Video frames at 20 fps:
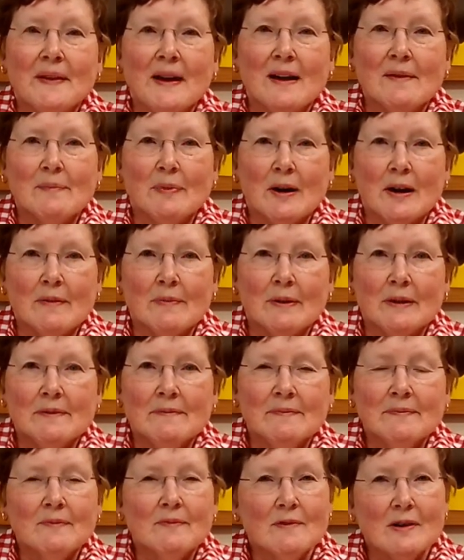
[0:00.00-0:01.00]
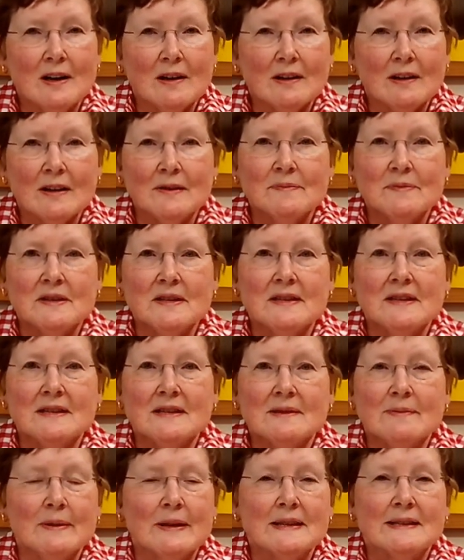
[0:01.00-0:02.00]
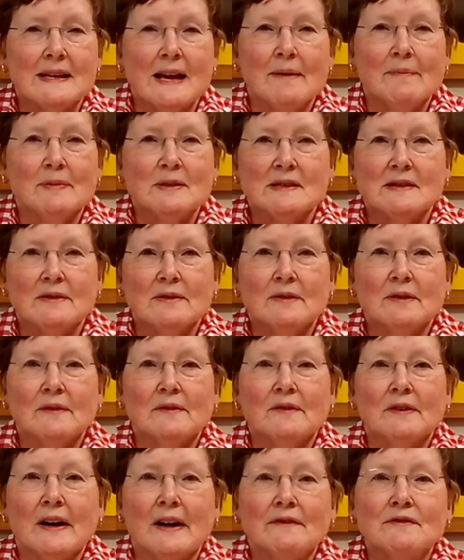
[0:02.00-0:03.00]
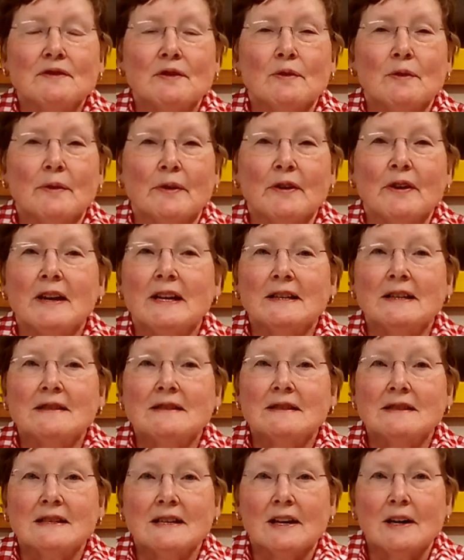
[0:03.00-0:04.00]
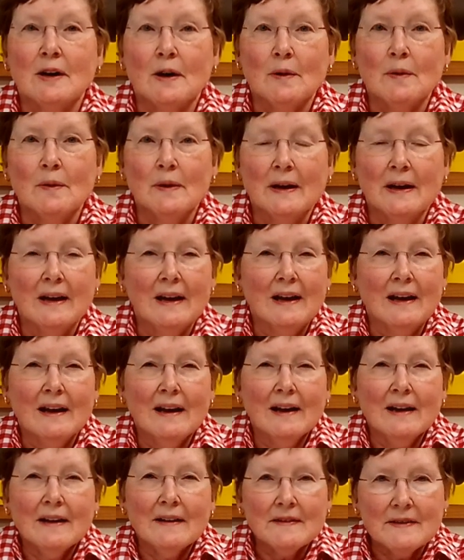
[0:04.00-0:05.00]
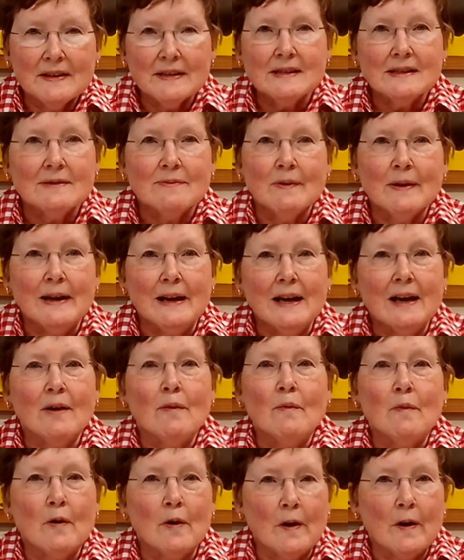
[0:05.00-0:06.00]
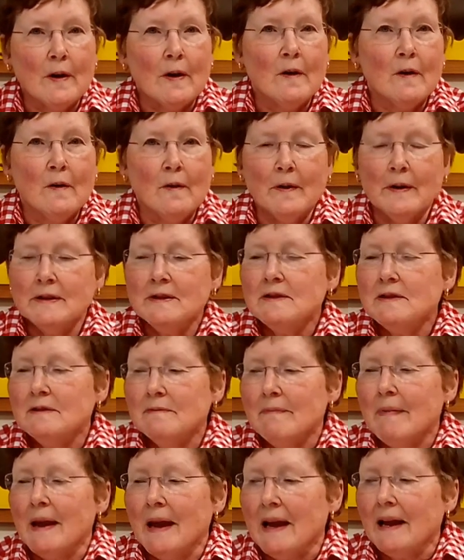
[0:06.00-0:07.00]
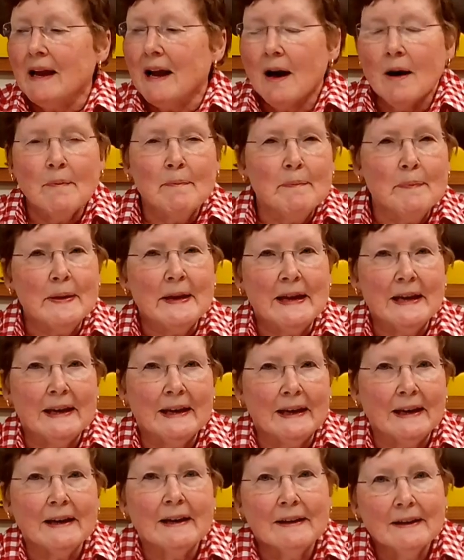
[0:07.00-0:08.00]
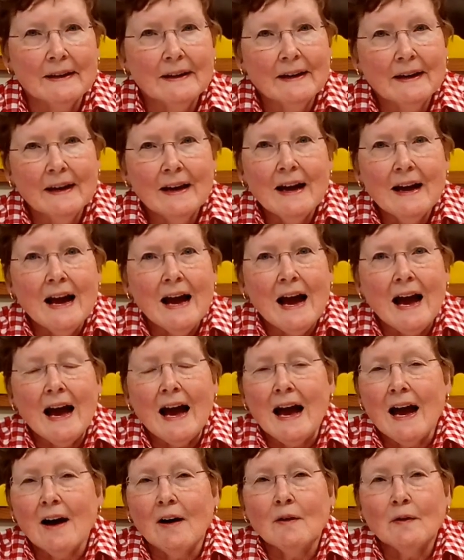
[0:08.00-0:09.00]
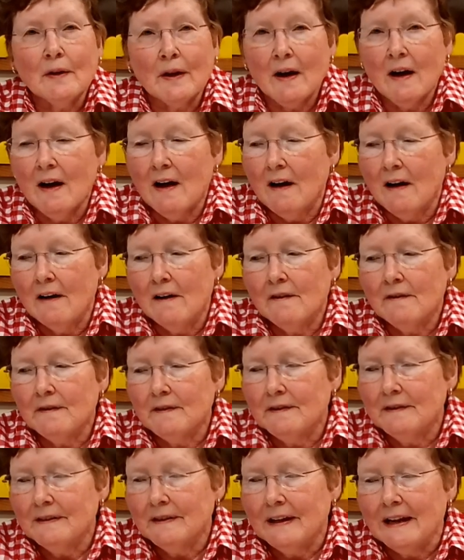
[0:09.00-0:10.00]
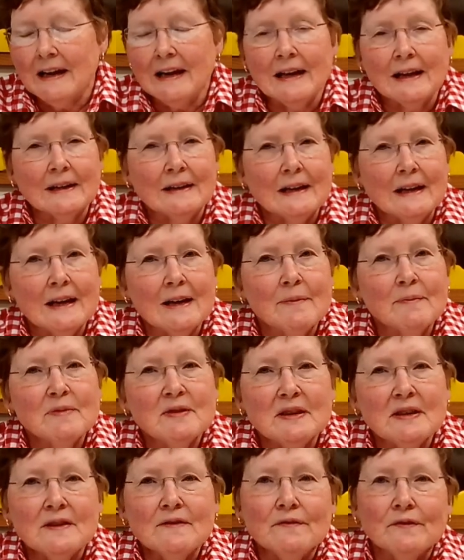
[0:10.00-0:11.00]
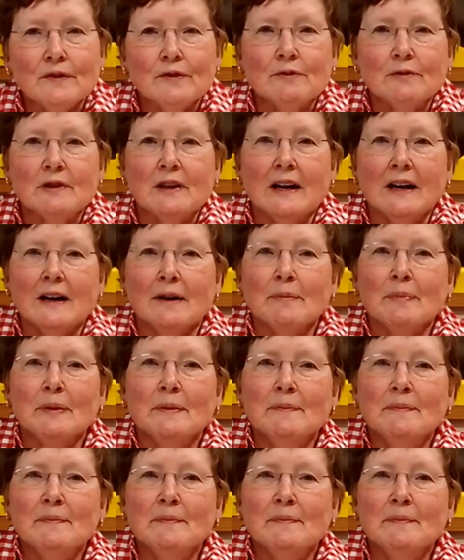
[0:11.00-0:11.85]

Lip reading: I'm Barbara. Welcome to this week's episode of Craft Corner Kits to Go. This week we're going to make a pig out of an empty fruit cup.